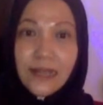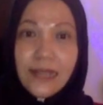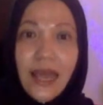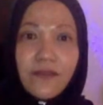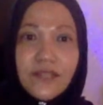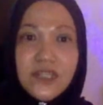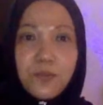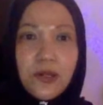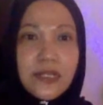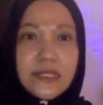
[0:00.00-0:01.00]
they have this
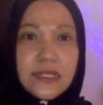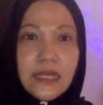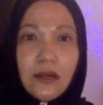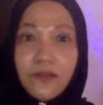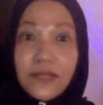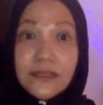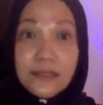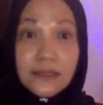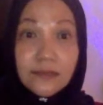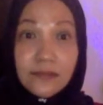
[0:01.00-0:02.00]
policy of
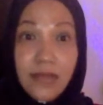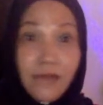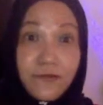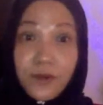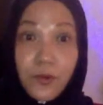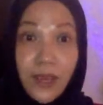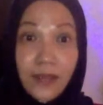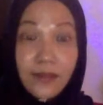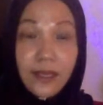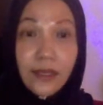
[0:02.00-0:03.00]
return everywhere
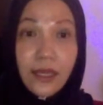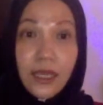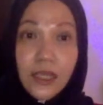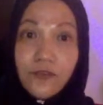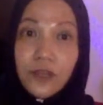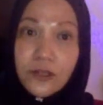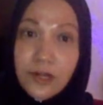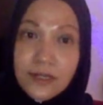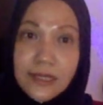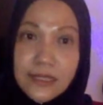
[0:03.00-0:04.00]
there. If you are
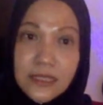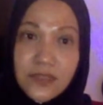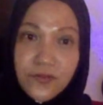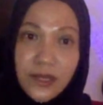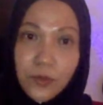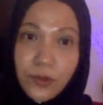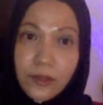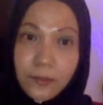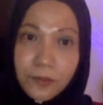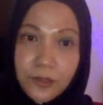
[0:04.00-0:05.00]
not satisfied with
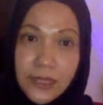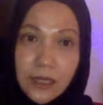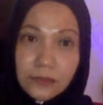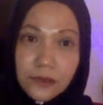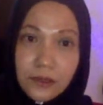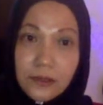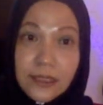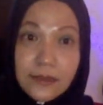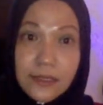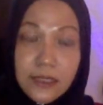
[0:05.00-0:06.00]
your product,
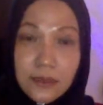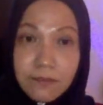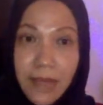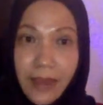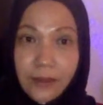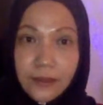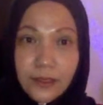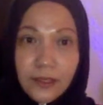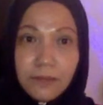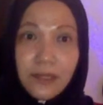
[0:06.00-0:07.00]
return back.
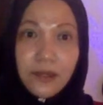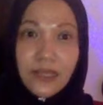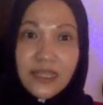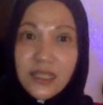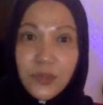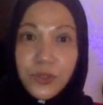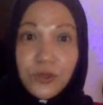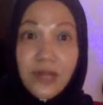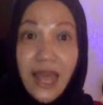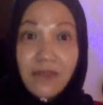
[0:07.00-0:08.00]
But here we
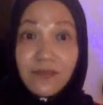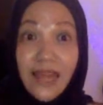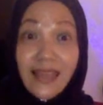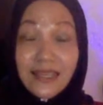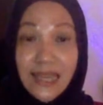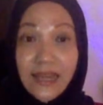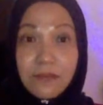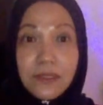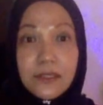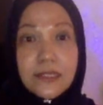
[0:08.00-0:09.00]
don't have that yet
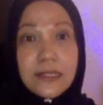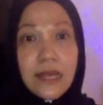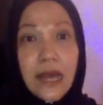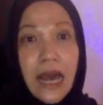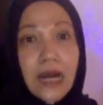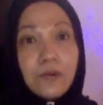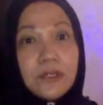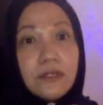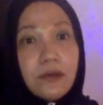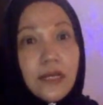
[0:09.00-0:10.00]
because
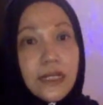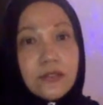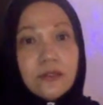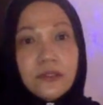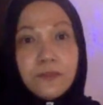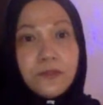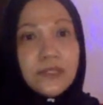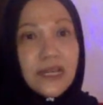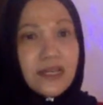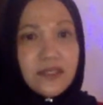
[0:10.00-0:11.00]
our knowledge on the
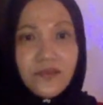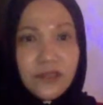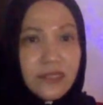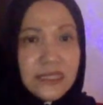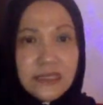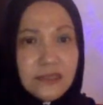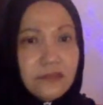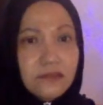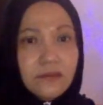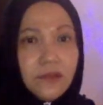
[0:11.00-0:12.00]
product is very
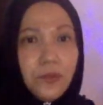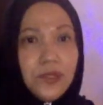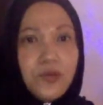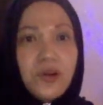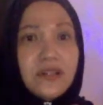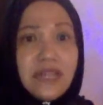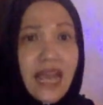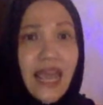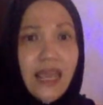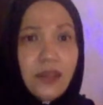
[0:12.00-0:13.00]
little. We, we don't
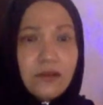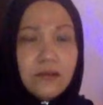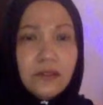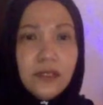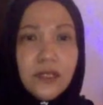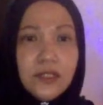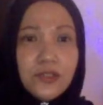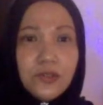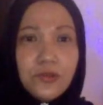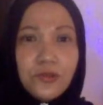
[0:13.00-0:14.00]
dare, you know,
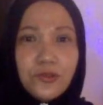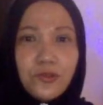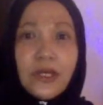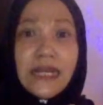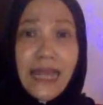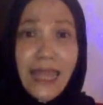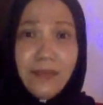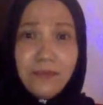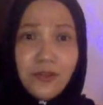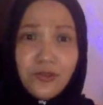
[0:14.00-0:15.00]
to, to
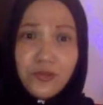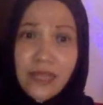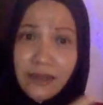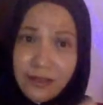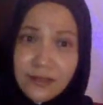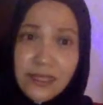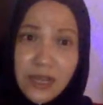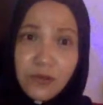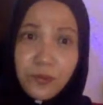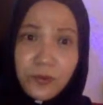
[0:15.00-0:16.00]
claim or to guarantee
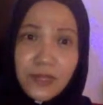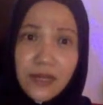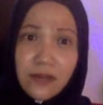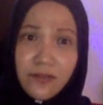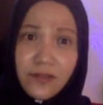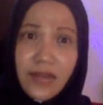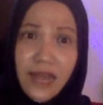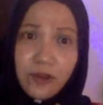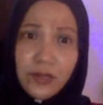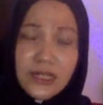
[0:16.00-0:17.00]
our product of a
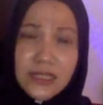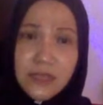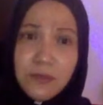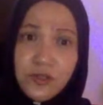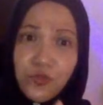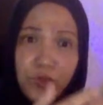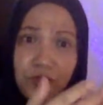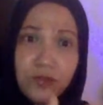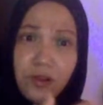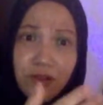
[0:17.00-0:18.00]
high quality because we
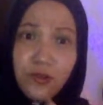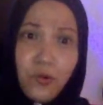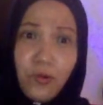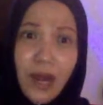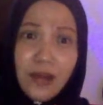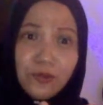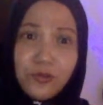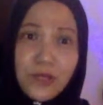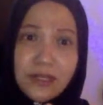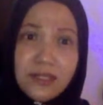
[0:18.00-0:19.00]
do not know how to
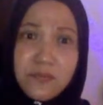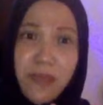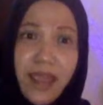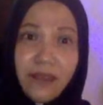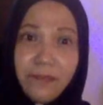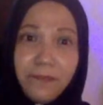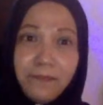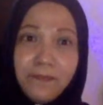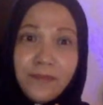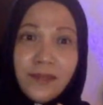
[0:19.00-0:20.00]
read the spec.
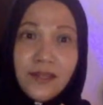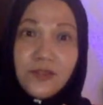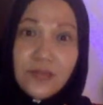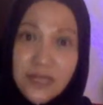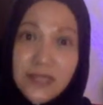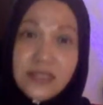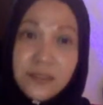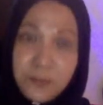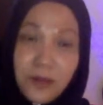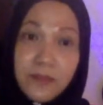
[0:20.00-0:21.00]
So this is
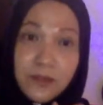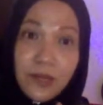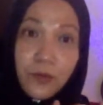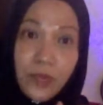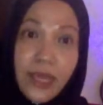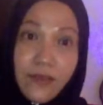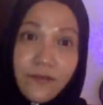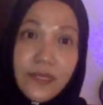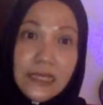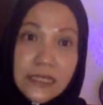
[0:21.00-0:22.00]
the problem that we are
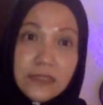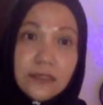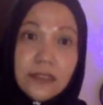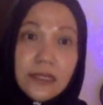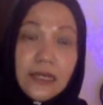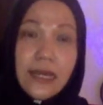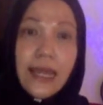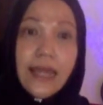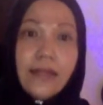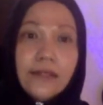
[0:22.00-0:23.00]
having here.
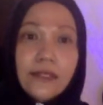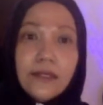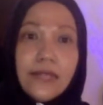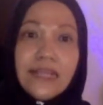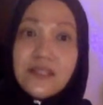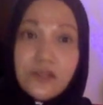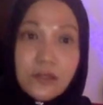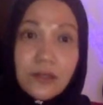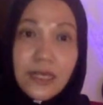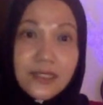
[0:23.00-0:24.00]
And uh, hmm. it's,
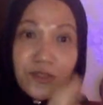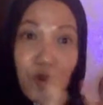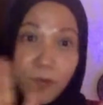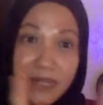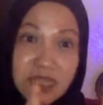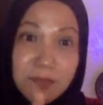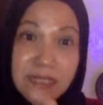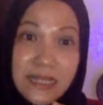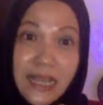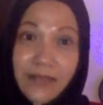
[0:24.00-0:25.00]
it's nobody's
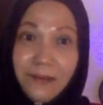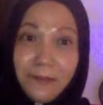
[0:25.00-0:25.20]
mistake